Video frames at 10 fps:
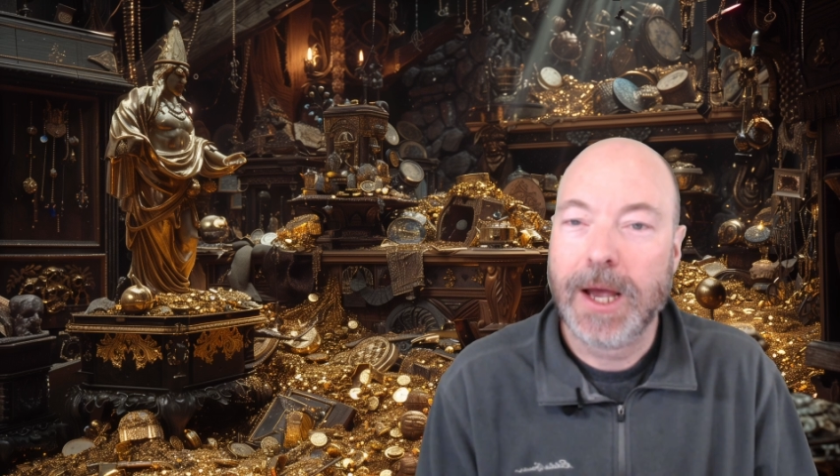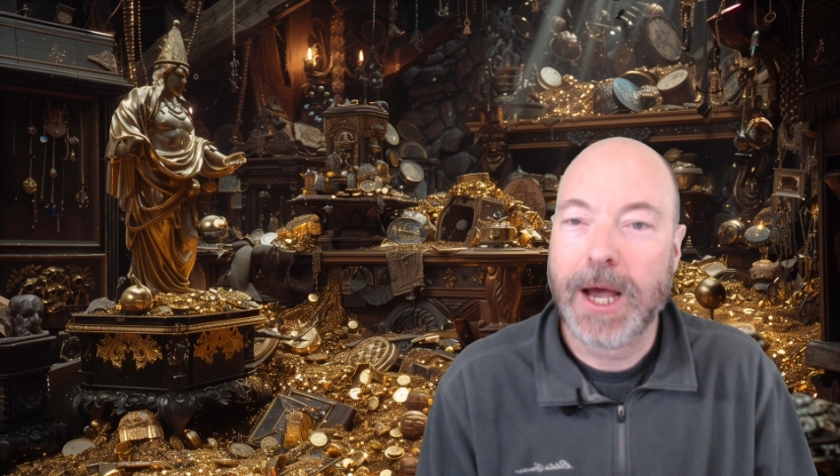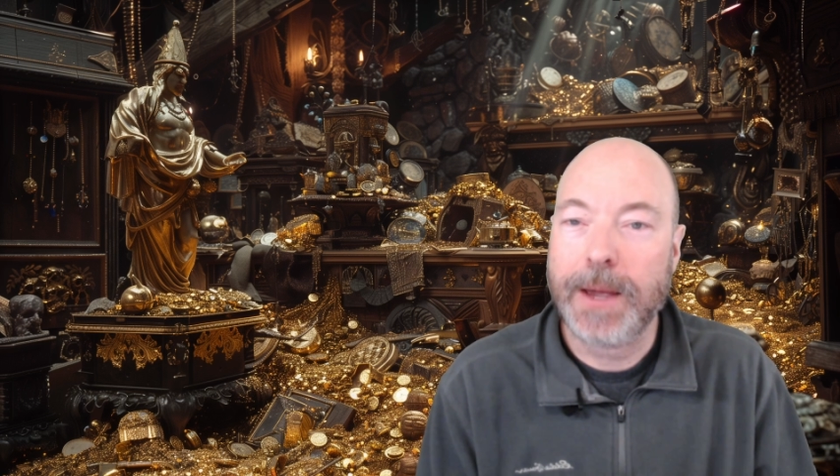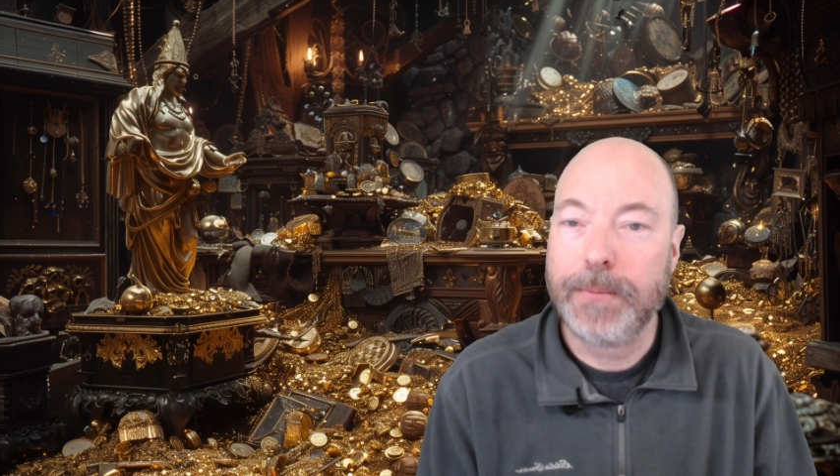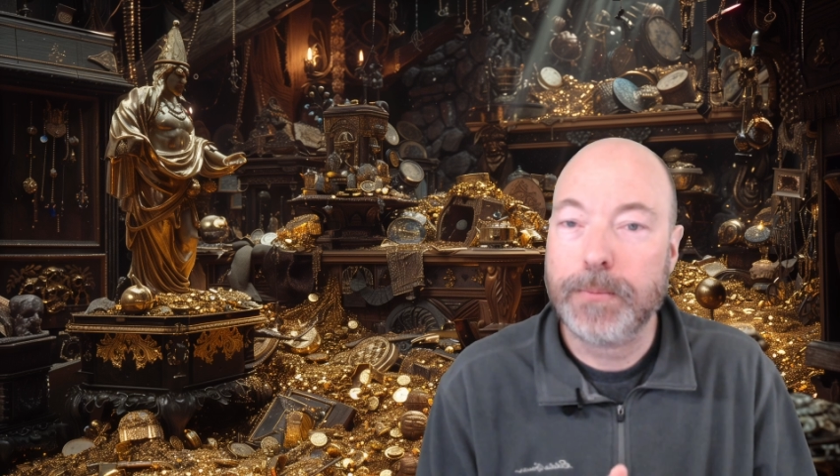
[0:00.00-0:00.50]

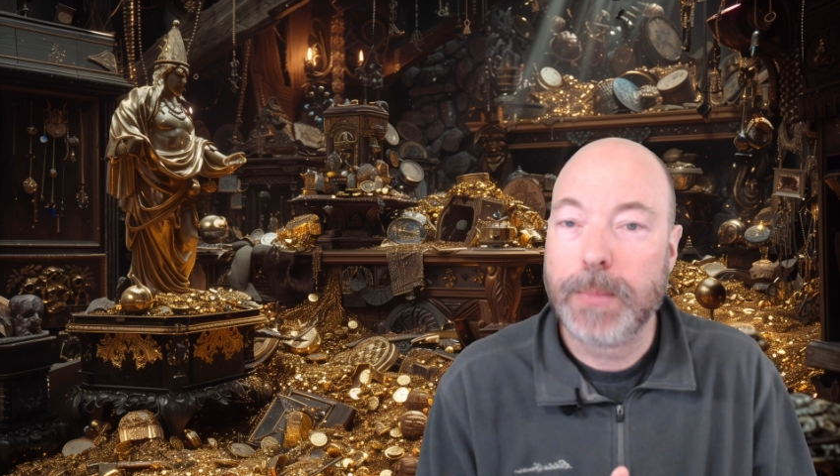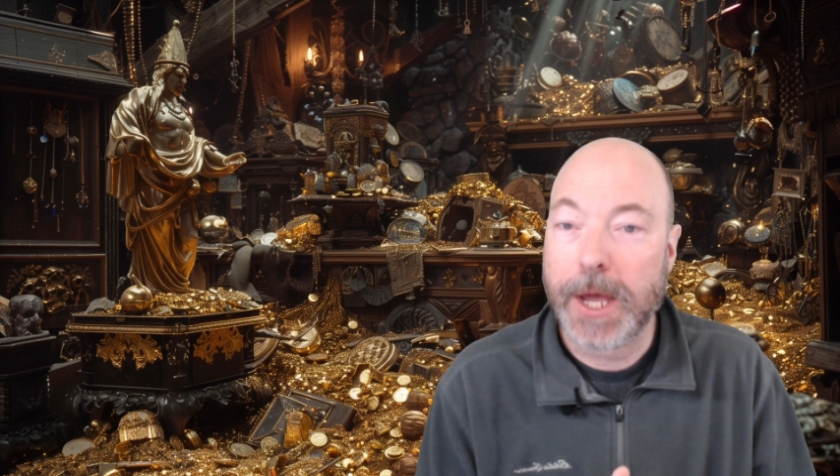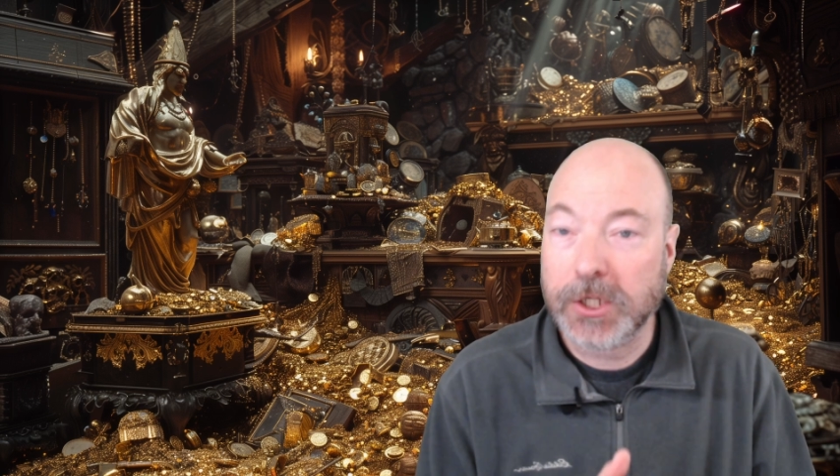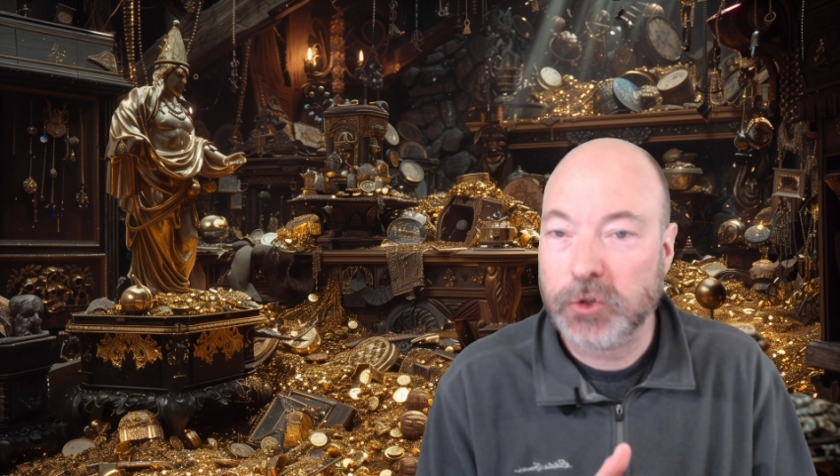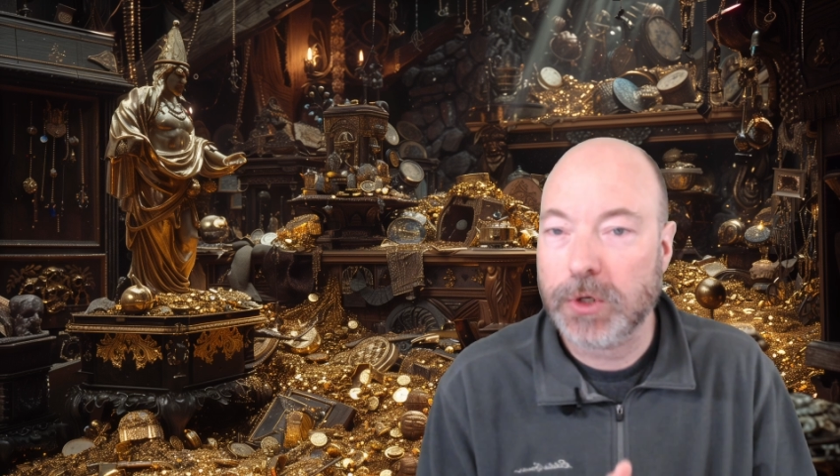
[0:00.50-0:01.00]
I'm
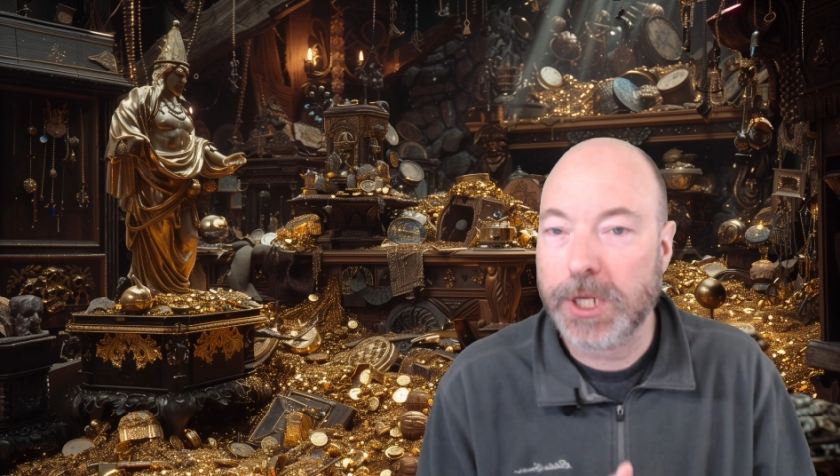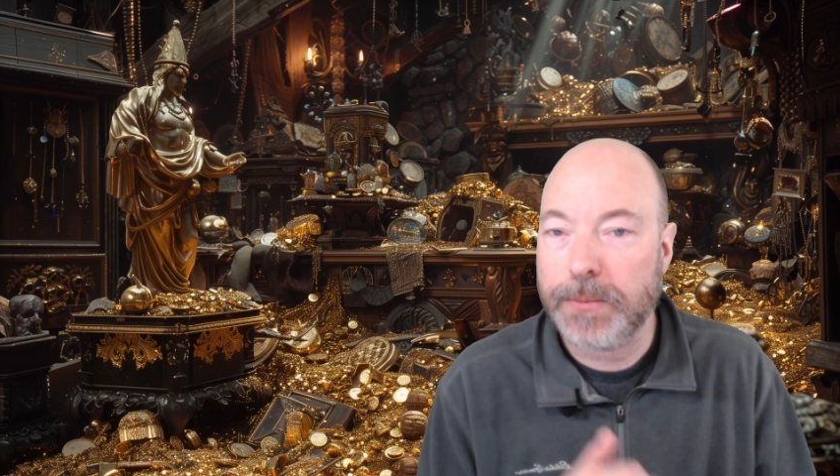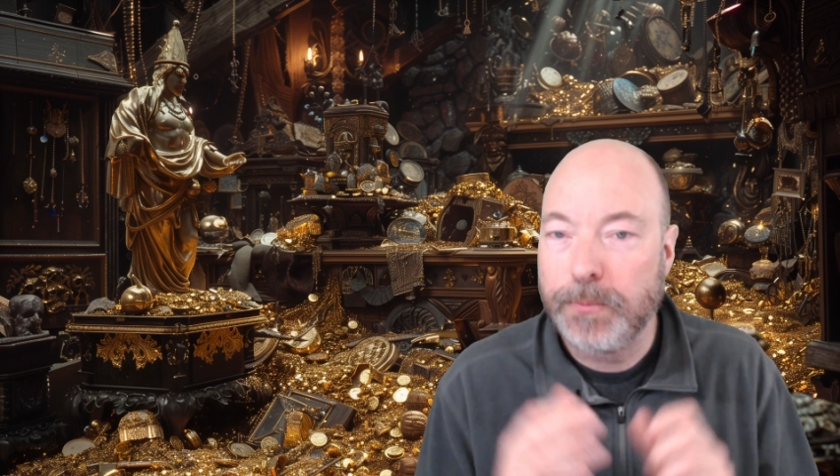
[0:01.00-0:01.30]
actually